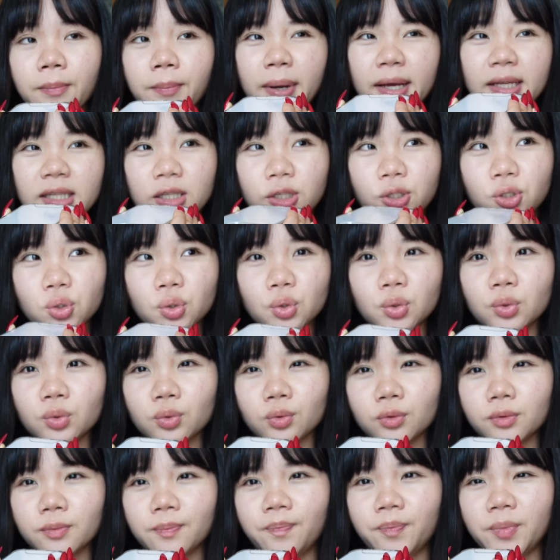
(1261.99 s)
my
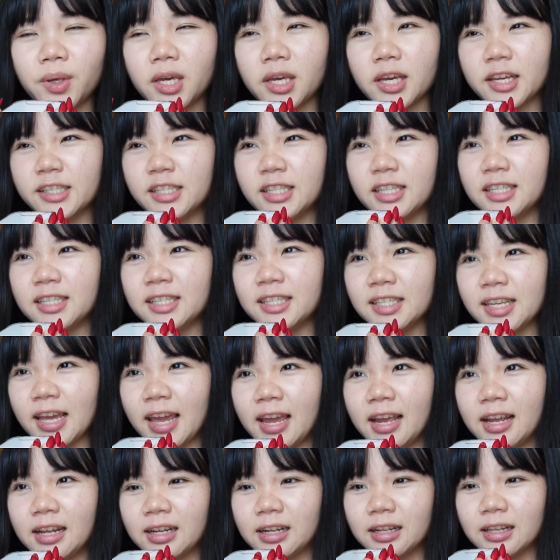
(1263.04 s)
school, because it
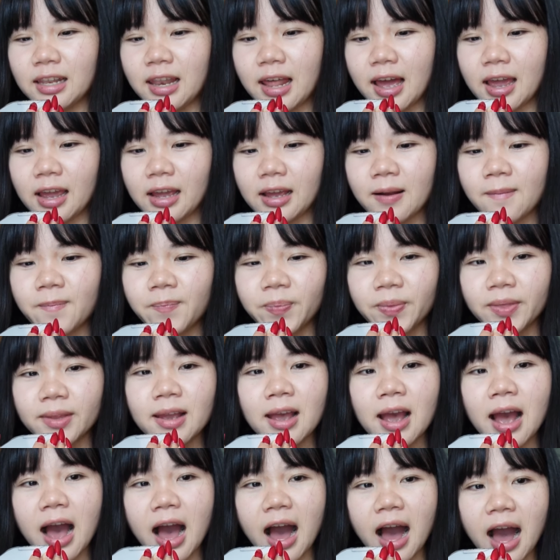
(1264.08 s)
take like
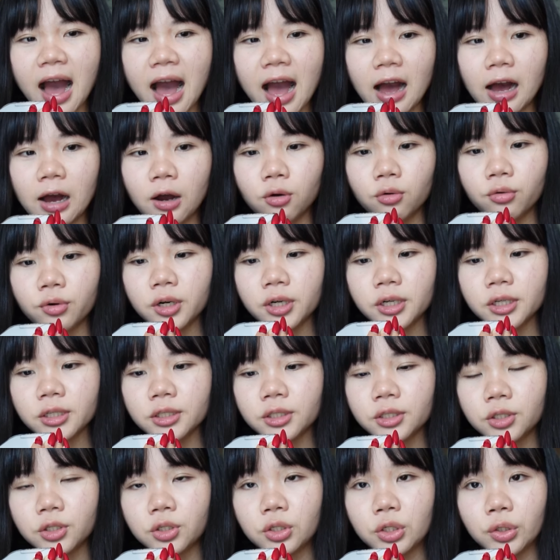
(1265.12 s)

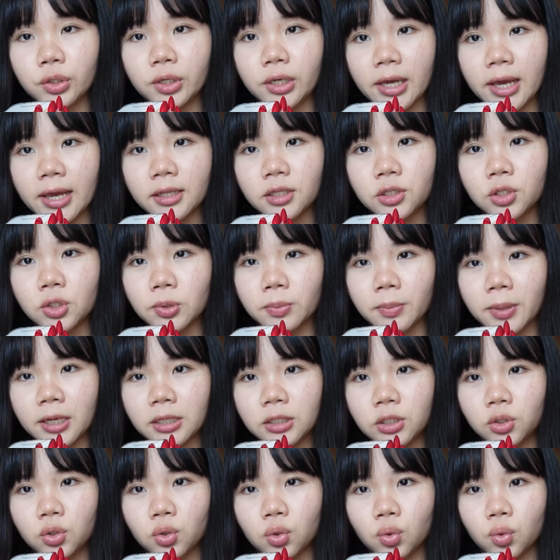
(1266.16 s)
hours to get to my
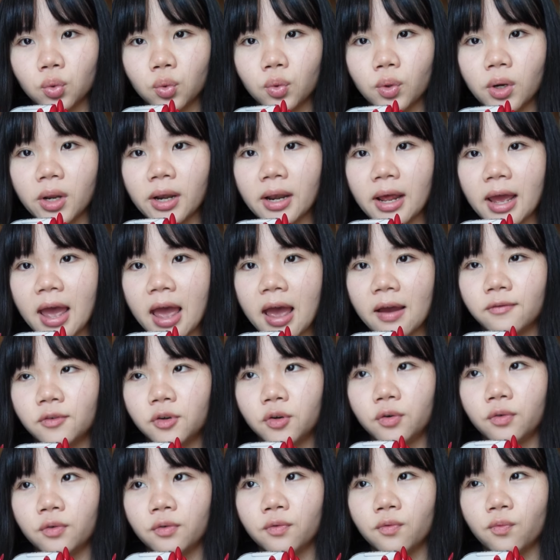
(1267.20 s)
school, and I have
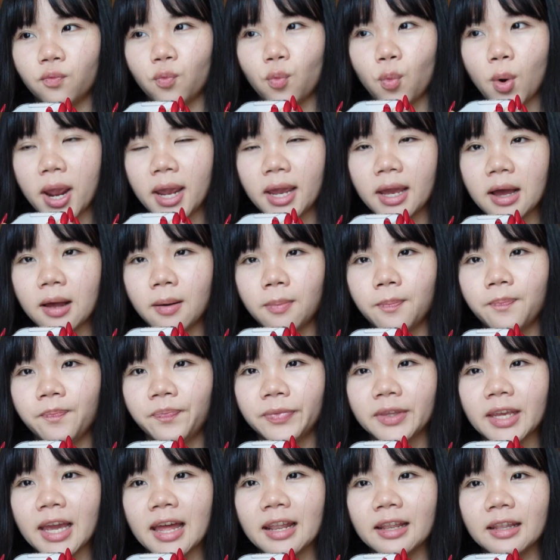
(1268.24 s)
to wake up
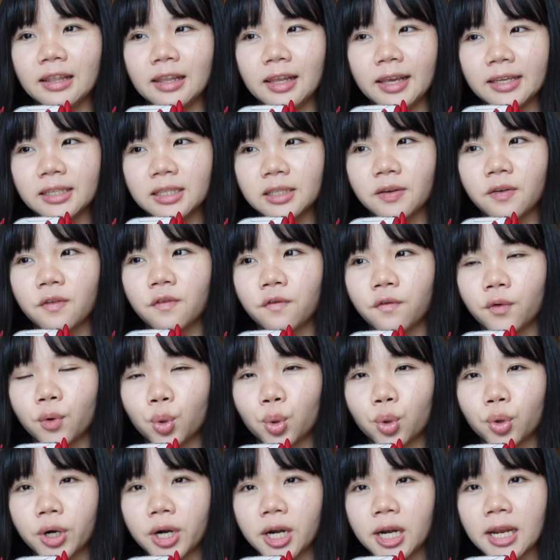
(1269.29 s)
at least
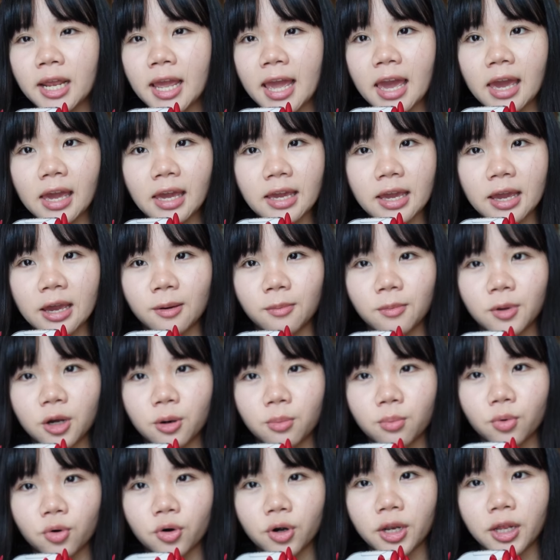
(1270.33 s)
4 a.m. in the
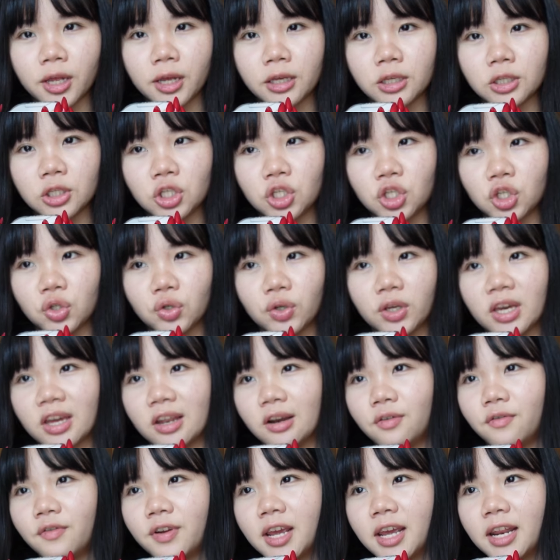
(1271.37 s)
morning to
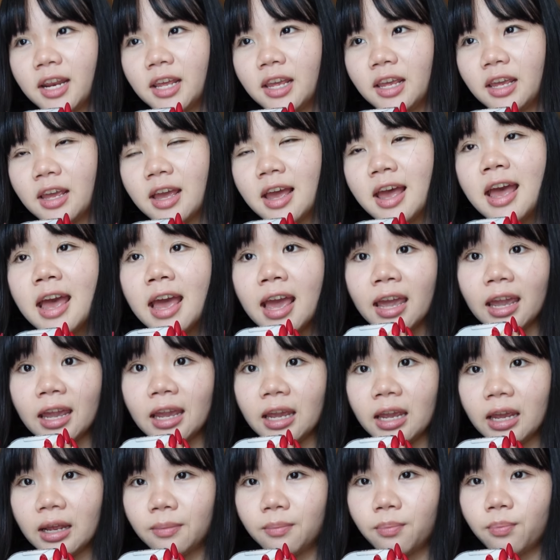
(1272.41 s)
get ready,
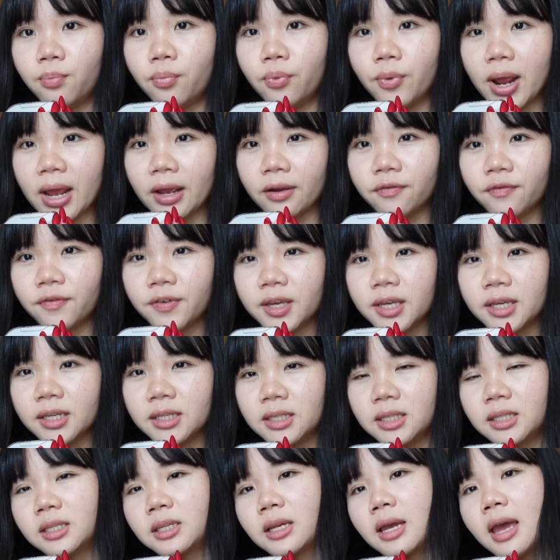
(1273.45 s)
eat
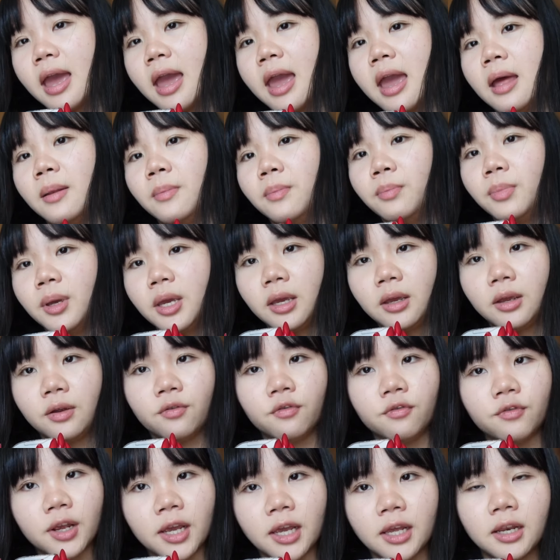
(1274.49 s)
breakfast, and be
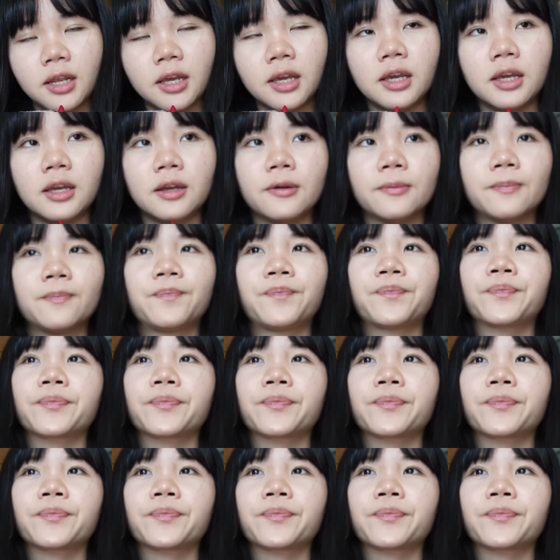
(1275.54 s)
ready